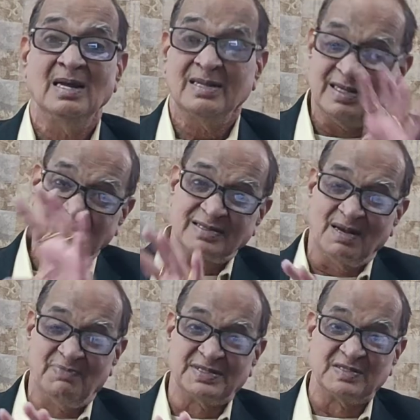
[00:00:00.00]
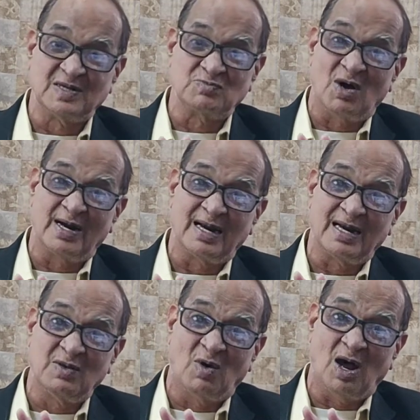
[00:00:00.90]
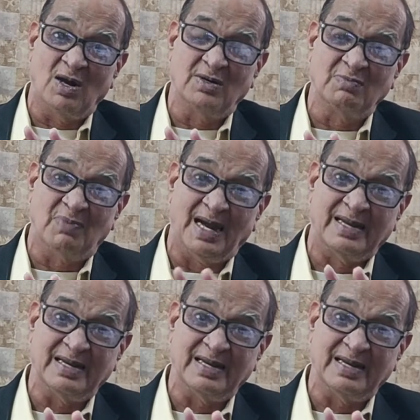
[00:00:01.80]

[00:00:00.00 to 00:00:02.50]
This is a business model evolved by